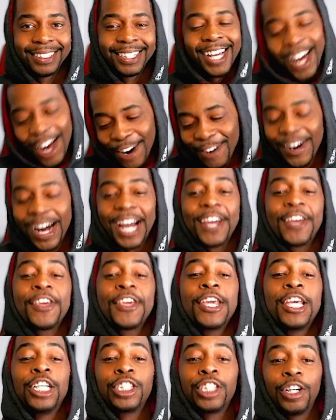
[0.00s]
All right,
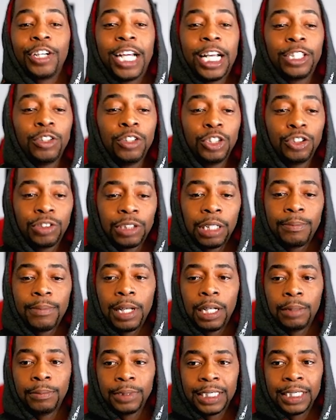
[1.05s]
so get your
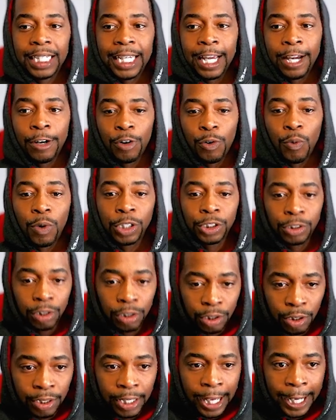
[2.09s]
StreamElements account. Once you
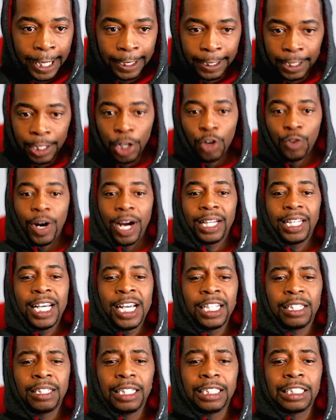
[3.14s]
do that, right,
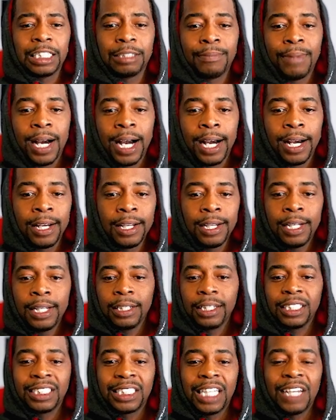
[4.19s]
this is the
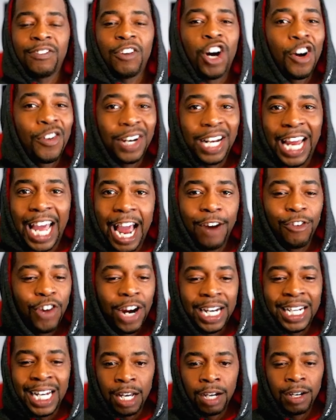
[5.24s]
stuff I already have right
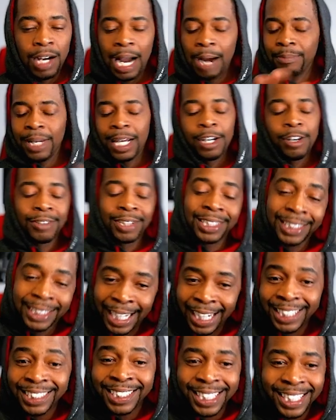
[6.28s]
now. I'm not going to
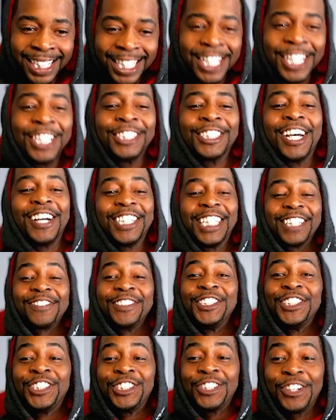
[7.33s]
change it, so I just
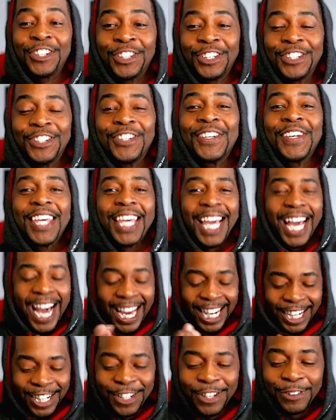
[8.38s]
want to show you how
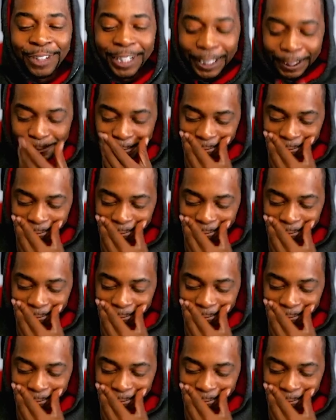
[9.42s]
to do one.